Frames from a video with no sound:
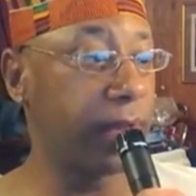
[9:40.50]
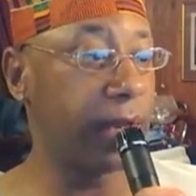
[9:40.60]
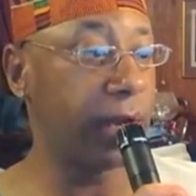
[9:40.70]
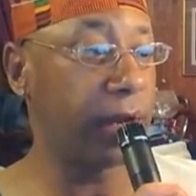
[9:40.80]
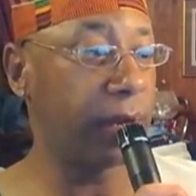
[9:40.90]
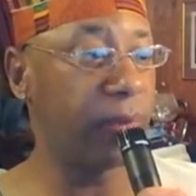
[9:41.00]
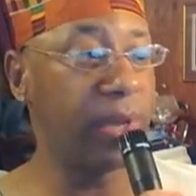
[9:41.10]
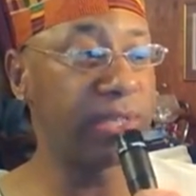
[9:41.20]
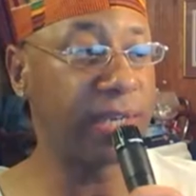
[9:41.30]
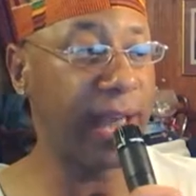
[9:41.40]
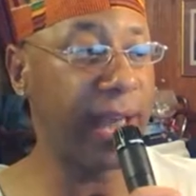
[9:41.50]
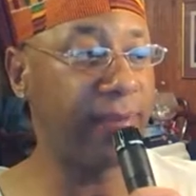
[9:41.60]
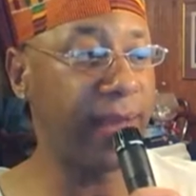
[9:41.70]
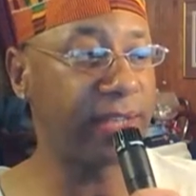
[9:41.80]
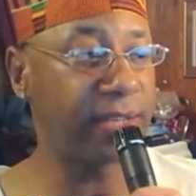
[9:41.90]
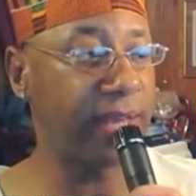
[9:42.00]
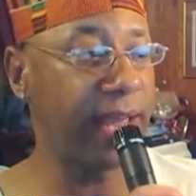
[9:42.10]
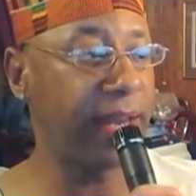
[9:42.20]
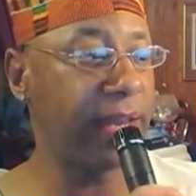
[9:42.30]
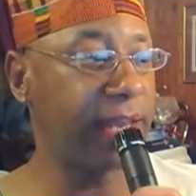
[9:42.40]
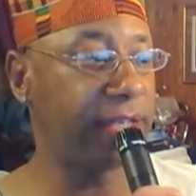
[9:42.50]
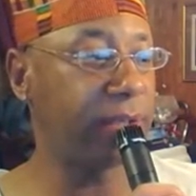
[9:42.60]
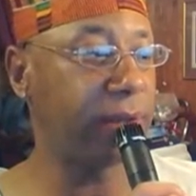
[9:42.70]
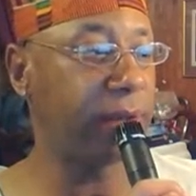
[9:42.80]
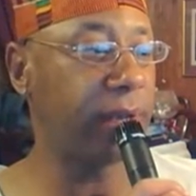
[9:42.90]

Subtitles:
and well, the Nile Valley, Sudan, Egypt,